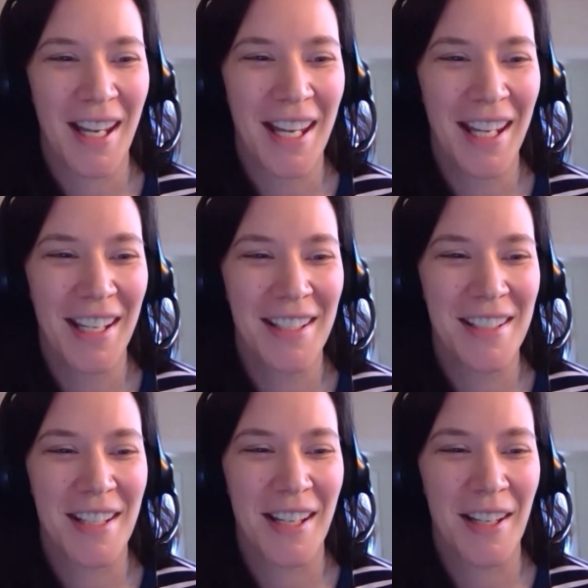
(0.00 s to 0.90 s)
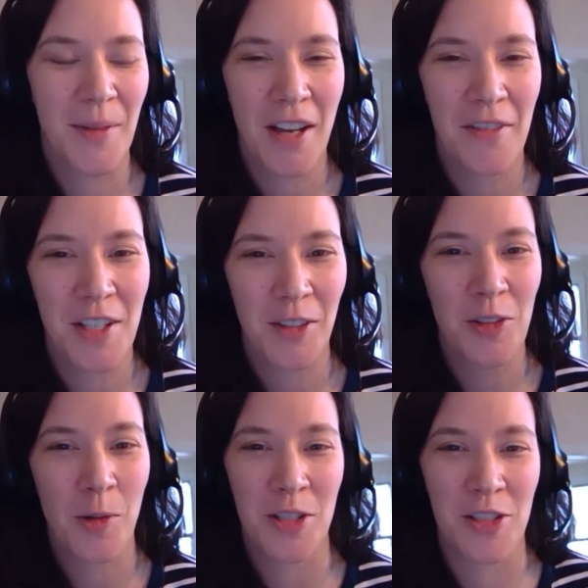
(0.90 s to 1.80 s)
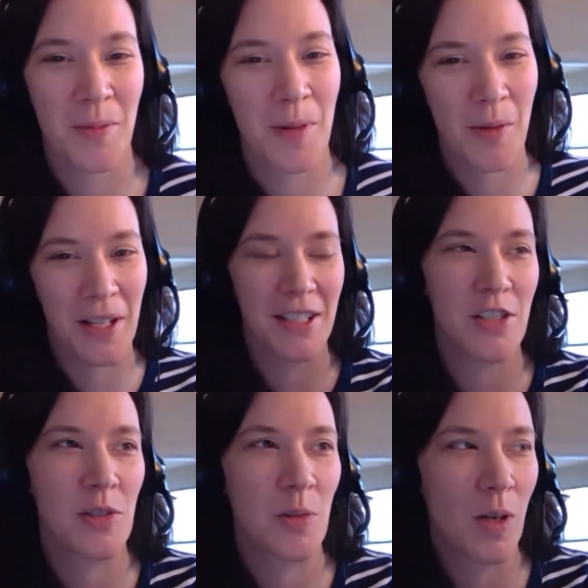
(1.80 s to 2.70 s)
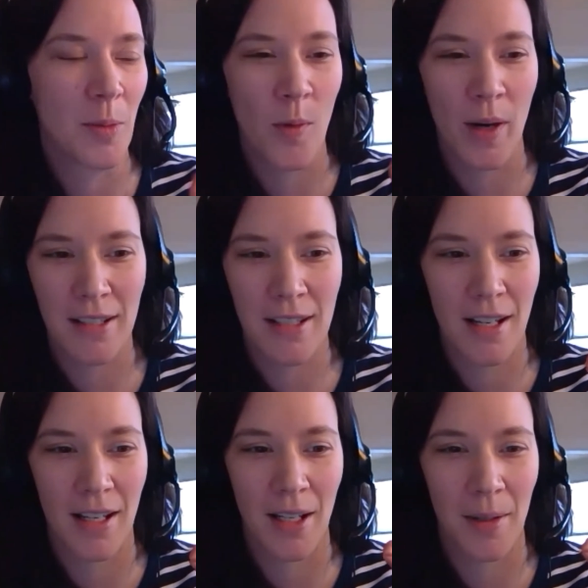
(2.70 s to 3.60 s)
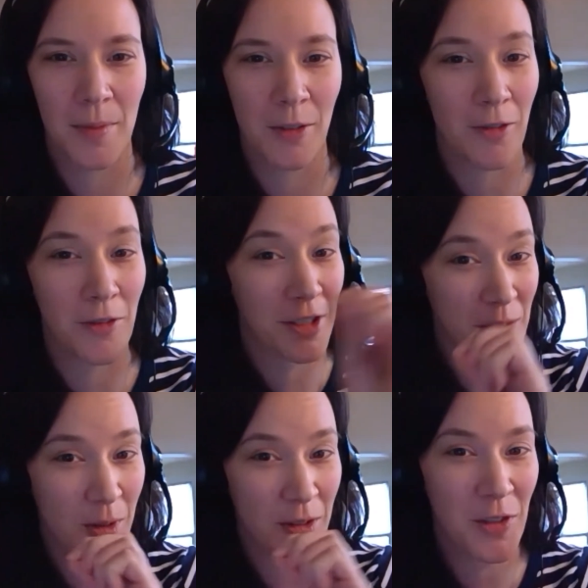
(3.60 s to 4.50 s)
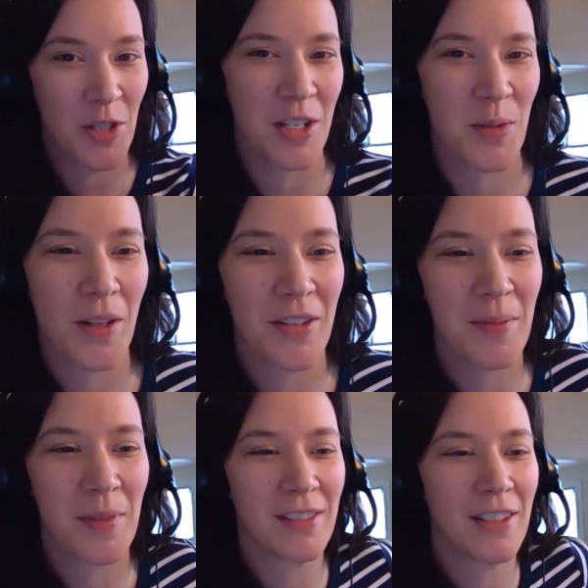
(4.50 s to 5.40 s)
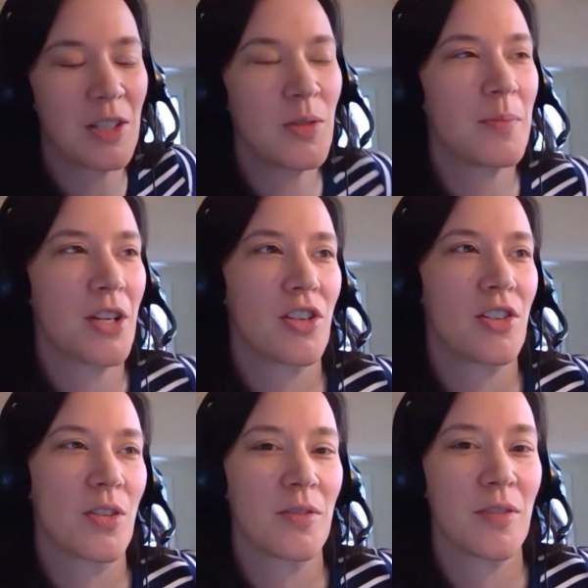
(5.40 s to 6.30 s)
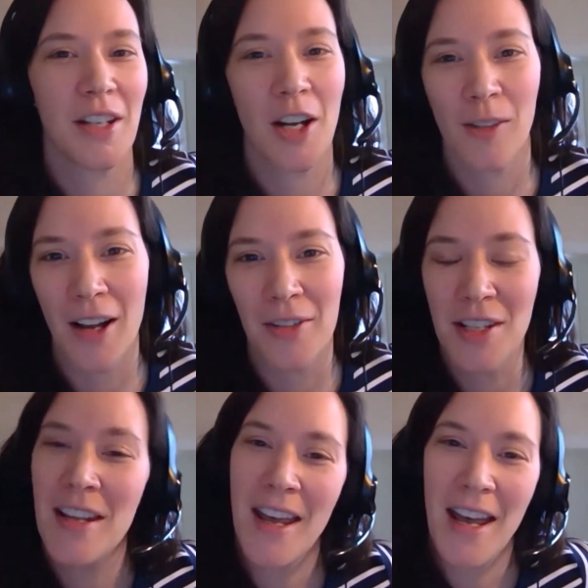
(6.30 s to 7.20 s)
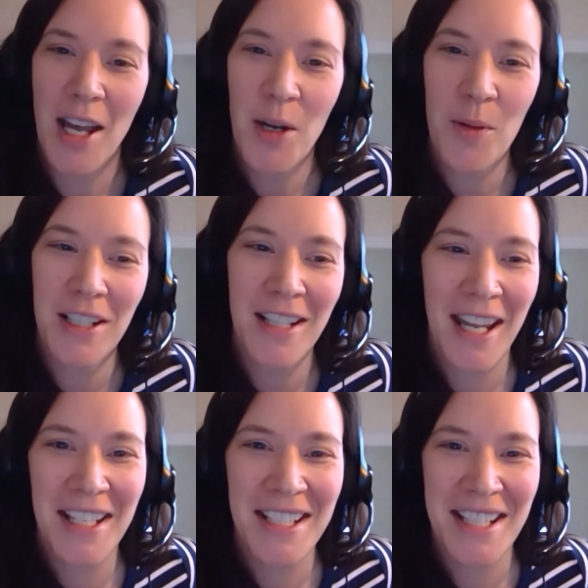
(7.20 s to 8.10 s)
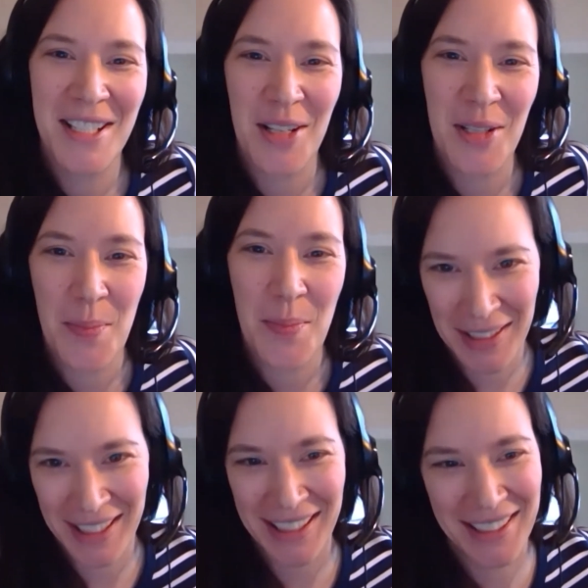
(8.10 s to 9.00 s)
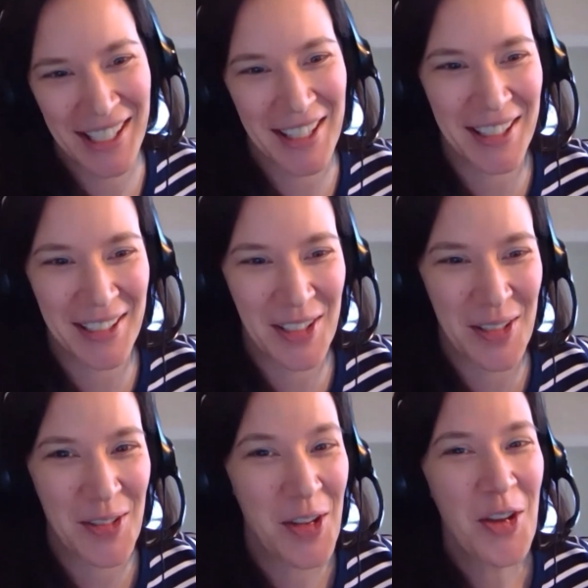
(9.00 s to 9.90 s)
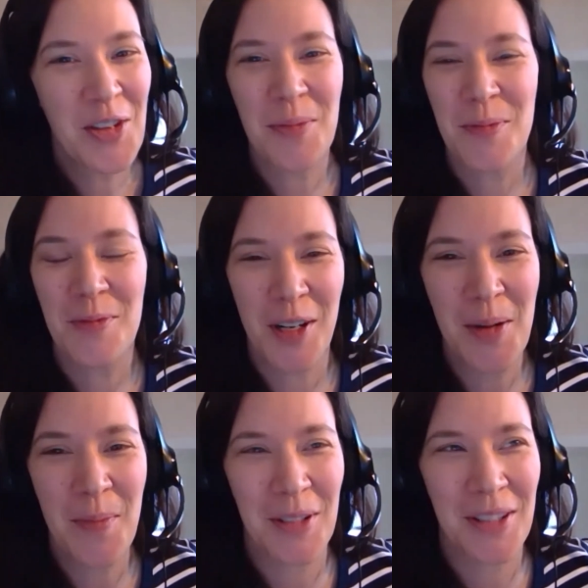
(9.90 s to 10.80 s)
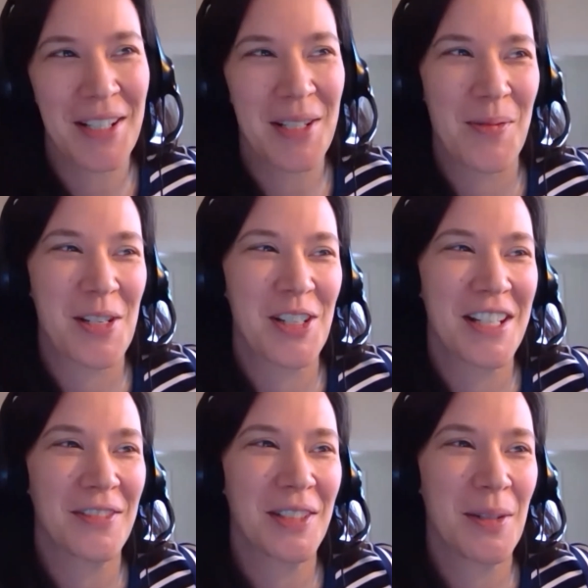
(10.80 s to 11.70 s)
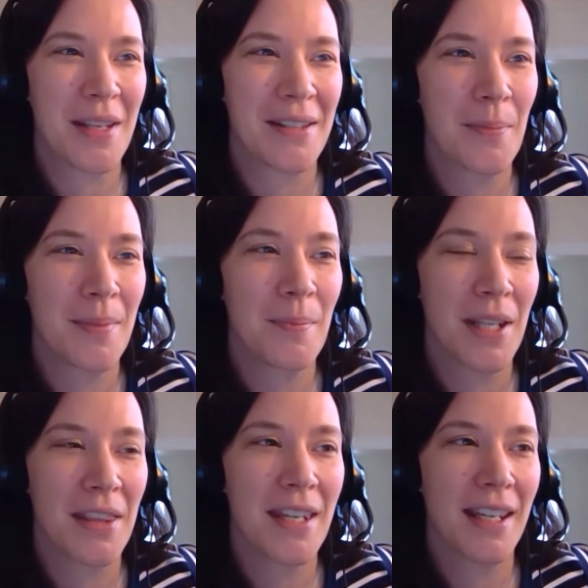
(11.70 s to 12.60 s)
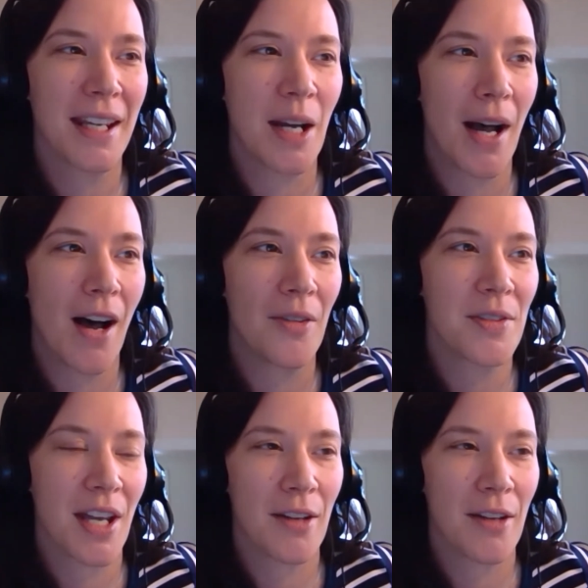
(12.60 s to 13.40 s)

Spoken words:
And we have several other questions coming. I want to get to a point that references one of those, as well as something that you had mentioned, Sophia, around equity and accessibility. So I think that's some very important things that we should definitely be thinking about.